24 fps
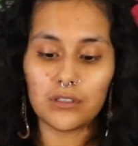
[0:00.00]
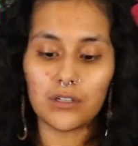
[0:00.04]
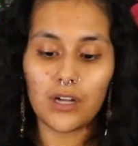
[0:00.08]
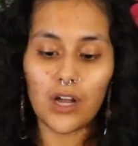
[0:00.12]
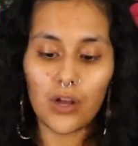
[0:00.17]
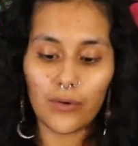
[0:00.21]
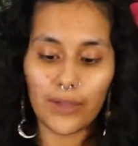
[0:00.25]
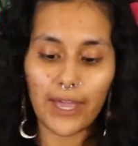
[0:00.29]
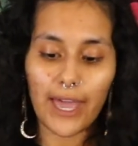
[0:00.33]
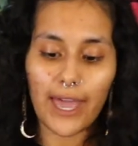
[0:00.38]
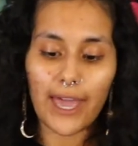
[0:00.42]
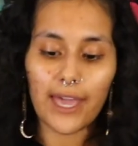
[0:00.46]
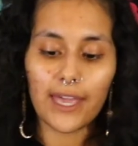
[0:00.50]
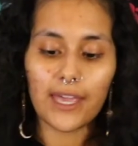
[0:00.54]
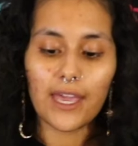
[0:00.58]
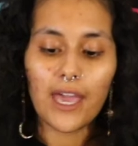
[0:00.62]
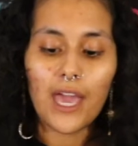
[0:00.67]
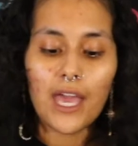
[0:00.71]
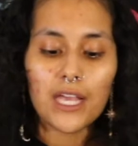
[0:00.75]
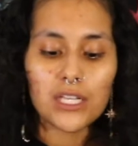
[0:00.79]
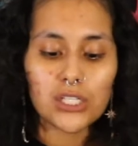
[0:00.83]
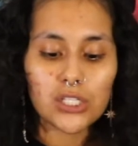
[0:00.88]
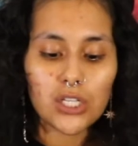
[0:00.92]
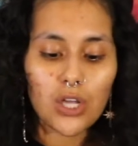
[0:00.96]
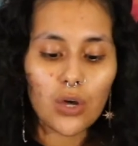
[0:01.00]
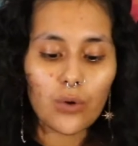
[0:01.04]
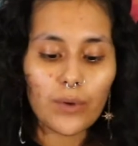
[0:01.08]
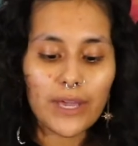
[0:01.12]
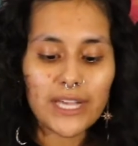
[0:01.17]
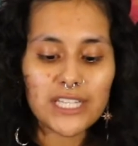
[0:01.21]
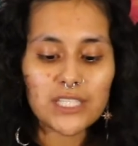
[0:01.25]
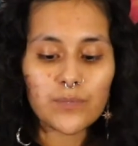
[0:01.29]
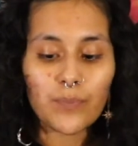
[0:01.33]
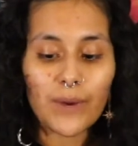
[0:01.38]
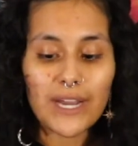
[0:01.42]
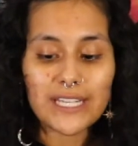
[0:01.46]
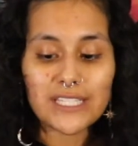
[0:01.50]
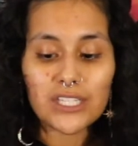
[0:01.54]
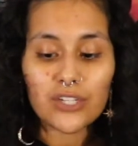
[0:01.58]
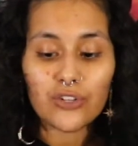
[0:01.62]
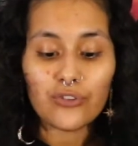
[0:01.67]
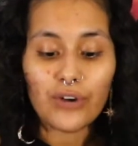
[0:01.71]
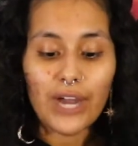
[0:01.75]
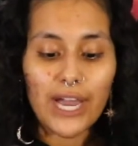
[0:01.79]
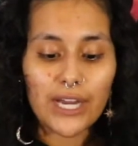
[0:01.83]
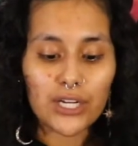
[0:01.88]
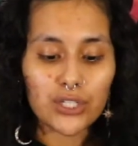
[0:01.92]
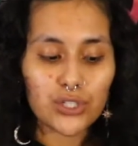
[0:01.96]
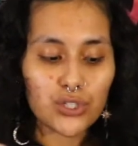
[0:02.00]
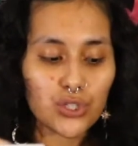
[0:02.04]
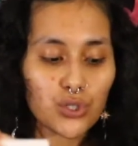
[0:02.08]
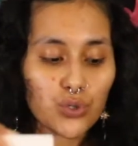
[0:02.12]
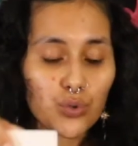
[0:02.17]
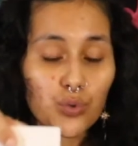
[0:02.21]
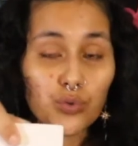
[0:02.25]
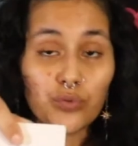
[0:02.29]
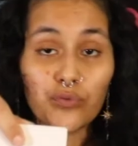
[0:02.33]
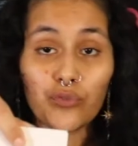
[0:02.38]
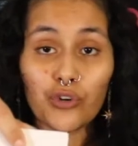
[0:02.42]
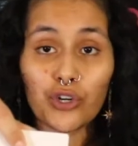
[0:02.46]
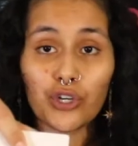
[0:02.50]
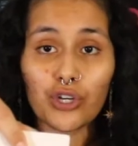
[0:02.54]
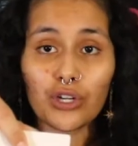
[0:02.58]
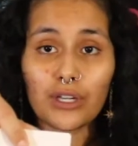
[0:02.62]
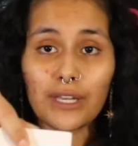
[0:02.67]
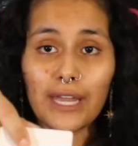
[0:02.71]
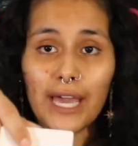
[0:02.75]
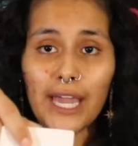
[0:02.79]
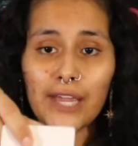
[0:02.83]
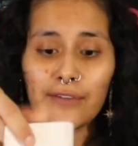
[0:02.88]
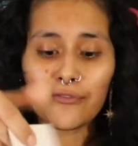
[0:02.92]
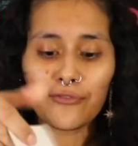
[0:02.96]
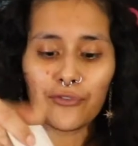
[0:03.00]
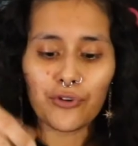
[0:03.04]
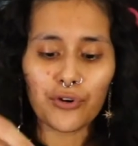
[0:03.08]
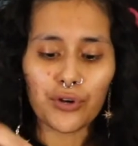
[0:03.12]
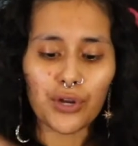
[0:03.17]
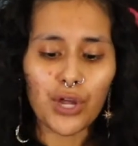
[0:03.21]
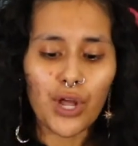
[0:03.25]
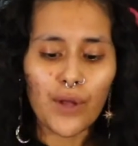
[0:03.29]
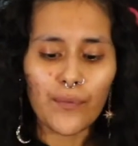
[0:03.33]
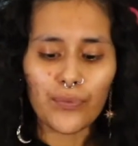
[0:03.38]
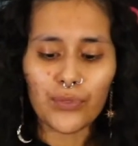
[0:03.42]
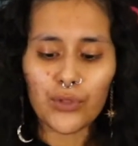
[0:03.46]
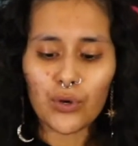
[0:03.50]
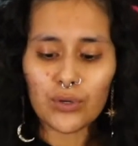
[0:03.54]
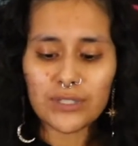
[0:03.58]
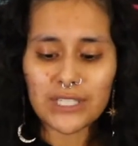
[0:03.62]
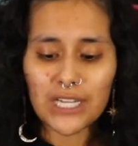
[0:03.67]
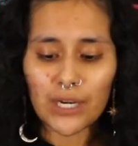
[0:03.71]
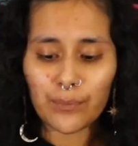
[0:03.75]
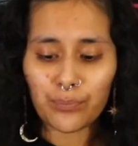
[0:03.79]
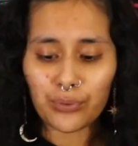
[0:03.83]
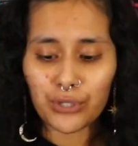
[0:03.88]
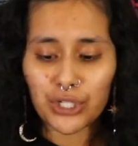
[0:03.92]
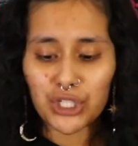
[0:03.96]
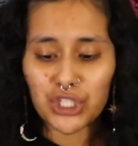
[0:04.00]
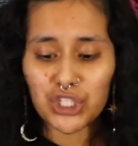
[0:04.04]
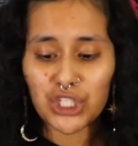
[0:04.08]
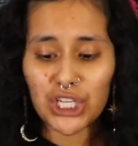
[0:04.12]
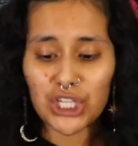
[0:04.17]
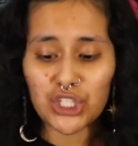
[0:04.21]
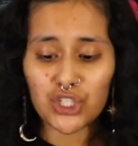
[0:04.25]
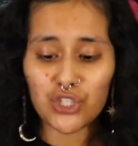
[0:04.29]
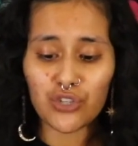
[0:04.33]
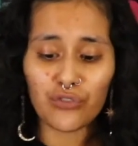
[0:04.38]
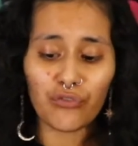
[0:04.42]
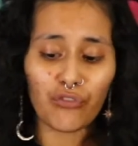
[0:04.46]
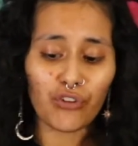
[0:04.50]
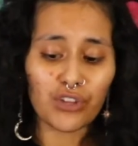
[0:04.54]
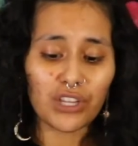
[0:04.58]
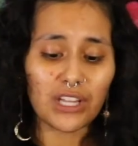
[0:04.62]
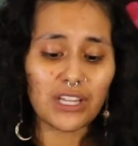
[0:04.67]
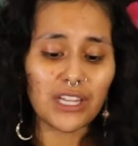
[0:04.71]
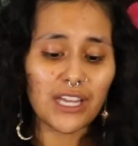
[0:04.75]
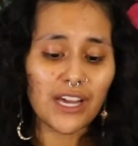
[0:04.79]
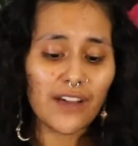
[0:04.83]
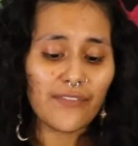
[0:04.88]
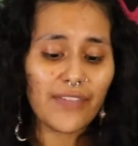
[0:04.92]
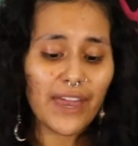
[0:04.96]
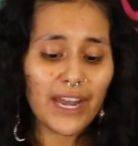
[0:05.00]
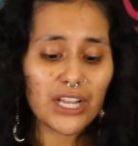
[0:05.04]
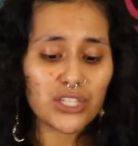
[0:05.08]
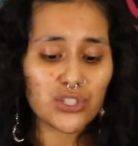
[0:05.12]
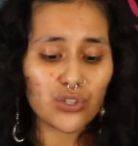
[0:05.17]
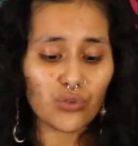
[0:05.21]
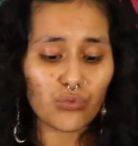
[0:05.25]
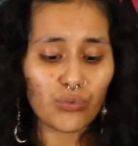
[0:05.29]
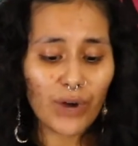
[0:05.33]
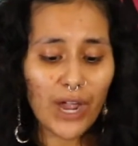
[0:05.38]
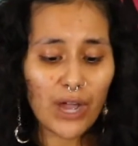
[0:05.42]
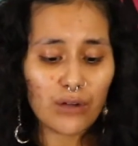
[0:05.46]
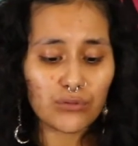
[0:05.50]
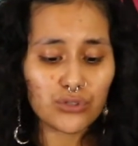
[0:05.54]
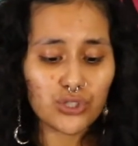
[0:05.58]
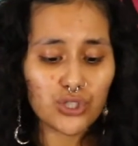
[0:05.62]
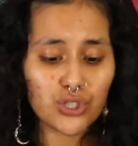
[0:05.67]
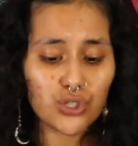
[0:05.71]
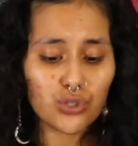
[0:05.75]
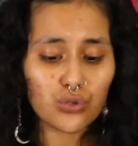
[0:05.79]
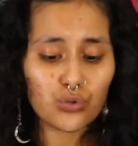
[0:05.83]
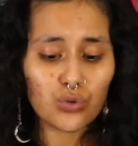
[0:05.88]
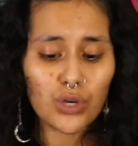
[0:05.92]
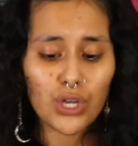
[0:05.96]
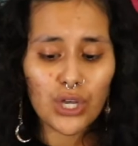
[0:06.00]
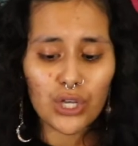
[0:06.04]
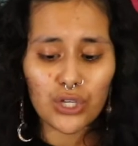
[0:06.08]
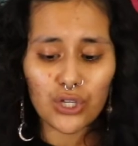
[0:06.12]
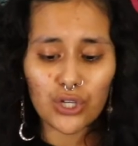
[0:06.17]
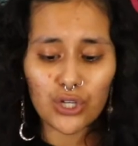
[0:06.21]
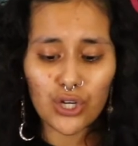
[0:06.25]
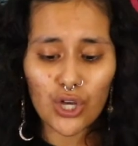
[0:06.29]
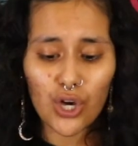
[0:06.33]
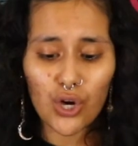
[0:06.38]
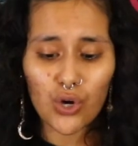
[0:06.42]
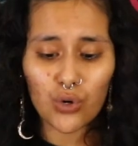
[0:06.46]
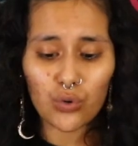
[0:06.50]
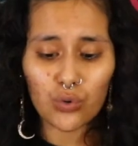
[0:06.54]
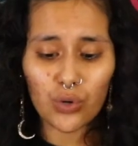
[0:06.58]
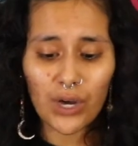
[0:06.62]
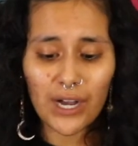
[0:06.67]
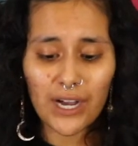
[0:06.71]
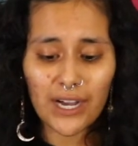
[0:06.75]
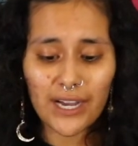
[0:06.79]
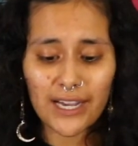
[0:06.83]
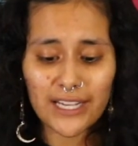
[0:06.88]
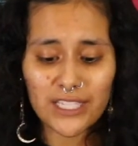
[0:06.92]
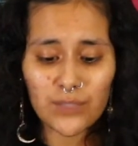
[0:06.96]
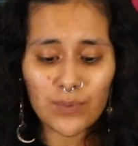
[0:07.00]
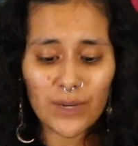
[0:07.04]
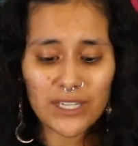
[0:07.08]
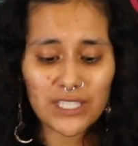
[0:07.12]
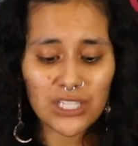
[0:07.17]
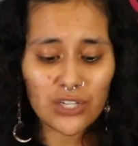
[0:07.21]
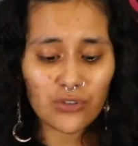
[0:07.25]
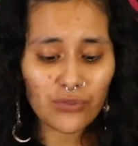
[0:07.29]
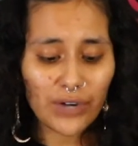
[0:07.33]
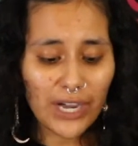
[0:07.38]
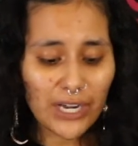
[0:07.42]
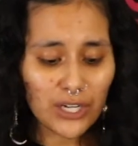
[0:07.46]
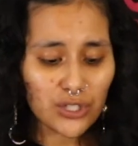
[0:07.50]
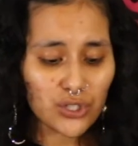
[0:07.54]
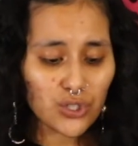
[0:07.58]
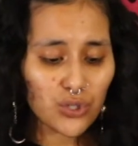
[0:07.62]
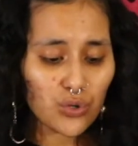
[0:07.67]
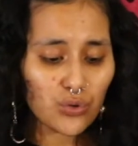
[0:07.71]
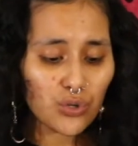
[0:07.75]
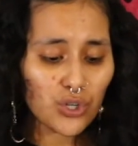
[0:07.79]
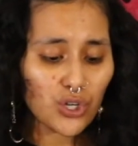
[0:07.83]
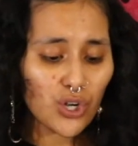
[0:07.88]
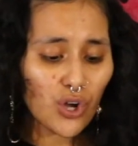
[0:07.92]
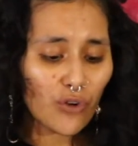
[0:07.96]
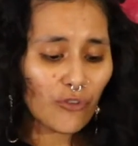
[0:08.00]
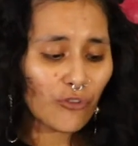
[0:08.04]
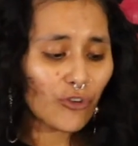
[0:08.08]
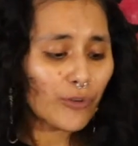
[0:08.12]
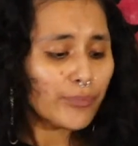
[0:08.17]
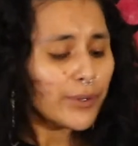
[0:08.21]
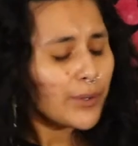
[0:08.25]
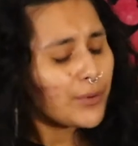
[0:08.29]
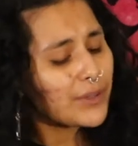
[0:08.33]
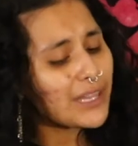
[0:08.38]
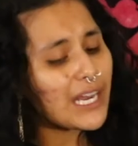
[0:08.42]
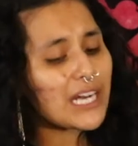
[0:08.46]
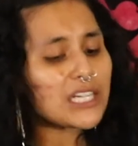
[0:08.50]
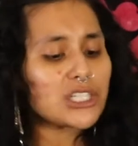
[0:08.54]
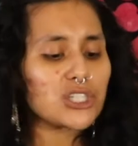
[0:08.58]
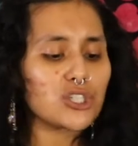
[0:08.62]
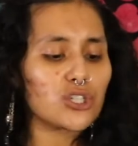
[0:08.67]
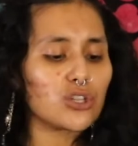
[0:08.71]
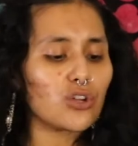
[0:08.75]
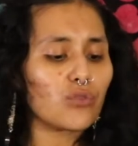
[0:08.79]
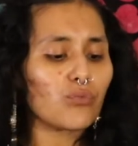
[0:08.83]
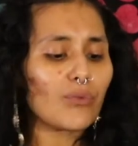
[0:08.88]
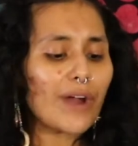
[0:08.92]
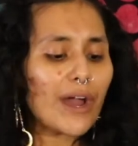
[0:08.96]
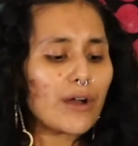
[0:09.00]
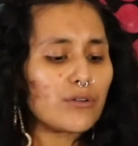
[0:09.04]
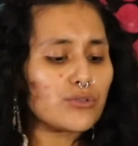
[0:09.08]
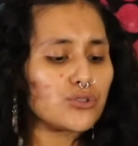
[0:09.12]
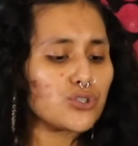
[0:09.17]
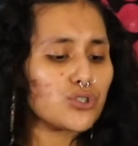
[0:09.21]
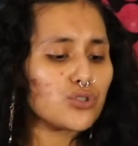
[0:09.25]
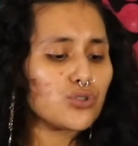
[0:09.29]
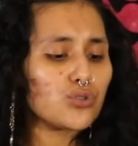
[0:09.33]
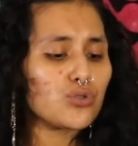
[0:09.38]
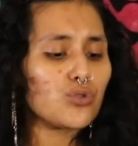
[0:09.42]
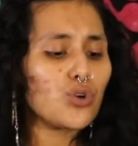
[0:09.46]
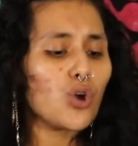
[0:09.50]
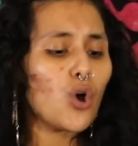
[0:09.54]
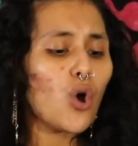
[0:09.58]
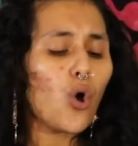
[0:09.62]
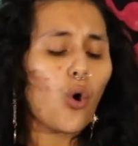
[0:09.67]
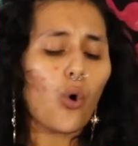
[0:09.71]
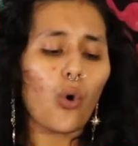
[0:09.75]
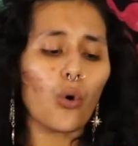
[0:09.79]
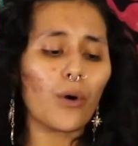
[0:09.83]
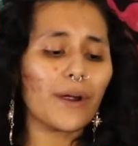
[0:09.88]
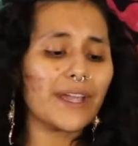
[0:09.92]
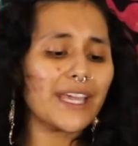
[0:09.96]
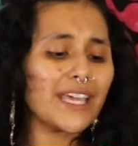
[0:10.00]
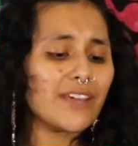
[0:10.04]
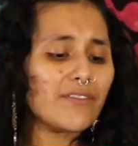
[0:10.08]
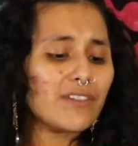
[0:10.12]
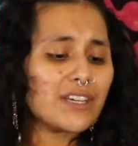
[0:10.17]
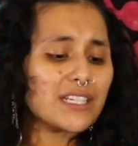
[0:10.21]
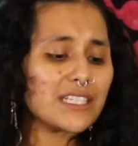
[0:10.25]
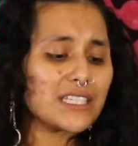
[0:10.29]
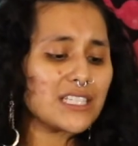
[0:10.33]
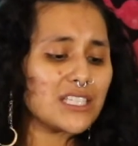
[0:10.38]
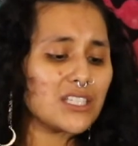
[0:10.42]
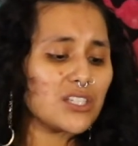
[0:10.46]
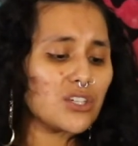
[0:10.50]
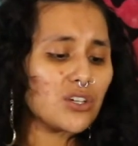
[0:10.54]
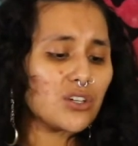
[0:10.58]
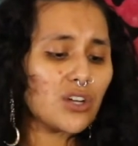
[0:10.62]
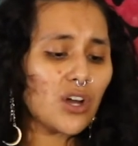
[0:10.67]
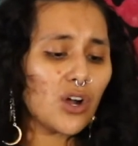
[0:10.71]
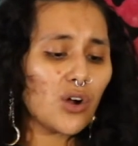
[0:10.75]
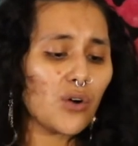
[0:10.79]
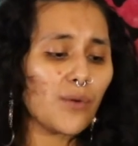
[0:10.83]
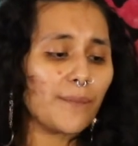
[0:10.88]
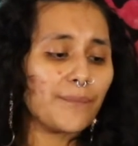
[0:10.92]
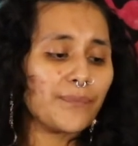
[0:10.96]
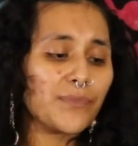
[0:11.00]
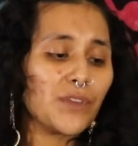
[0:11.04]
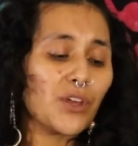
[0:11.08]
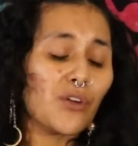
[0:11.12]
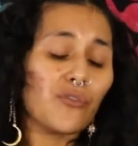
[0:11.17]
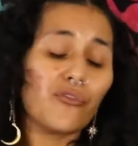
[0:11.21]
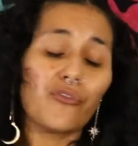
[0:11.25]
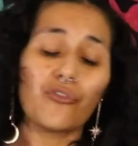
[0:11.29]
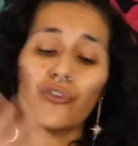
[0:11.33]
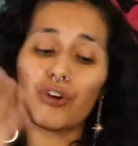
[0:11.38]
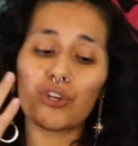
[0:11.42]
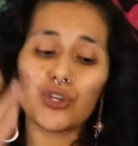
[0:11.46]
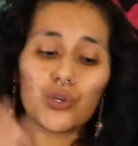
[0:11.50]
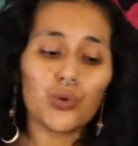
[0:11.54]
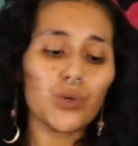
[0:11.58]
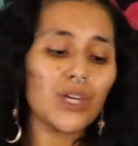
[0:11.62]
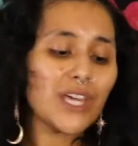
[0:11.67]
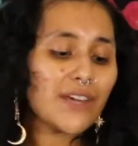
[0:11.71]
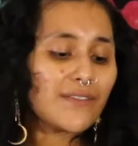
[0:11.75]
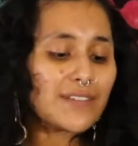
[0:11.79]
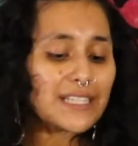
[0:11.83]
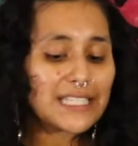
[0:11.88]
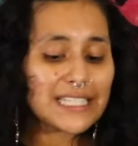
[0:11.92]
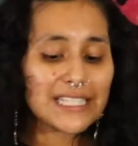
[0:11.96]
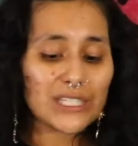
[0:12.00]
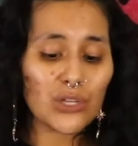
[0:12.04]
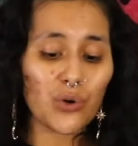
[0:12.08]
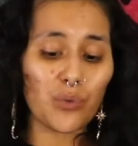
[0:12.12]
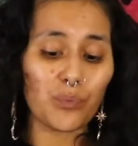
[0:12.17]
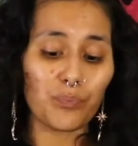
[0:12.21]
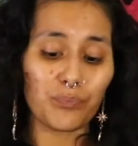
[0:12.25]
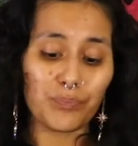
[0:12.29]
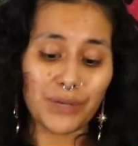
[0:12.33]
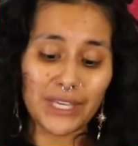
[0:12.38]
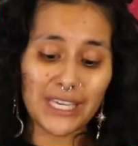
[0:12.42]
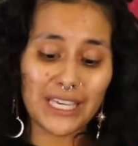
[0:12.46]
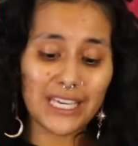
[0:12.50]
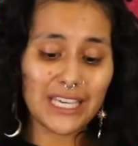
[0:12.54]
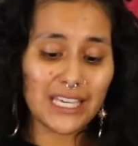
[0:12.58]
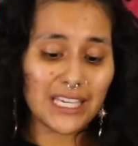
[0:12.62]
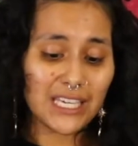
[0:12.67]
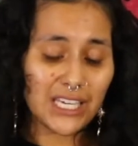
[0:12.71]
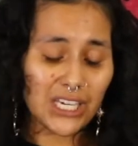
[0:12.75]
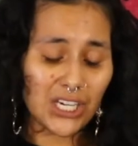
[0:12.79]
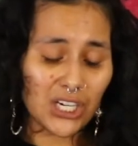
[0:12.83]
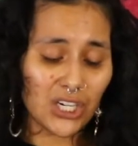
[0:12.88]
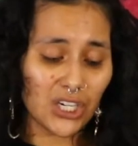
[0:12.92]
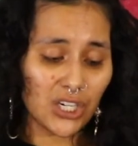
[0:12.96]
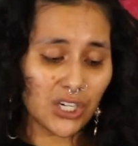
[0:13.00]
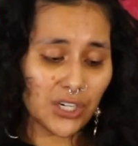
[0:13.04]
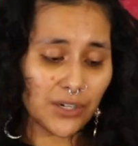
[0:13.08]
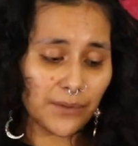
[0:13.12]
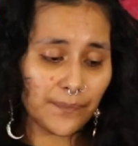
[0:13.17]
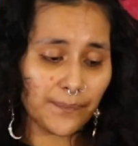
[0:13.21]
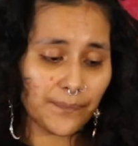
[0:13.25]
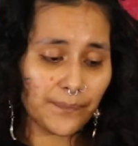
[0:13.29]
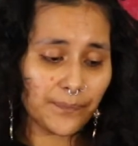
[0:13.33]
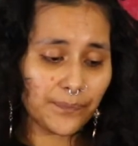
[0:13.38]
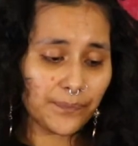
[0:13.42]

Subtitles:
Okay? So express gratitude for your life, for those that appreciate you, for the love that is around you. You know, expressing gratitude, you know, for people that are still around you, or even, you know, for you even still being here.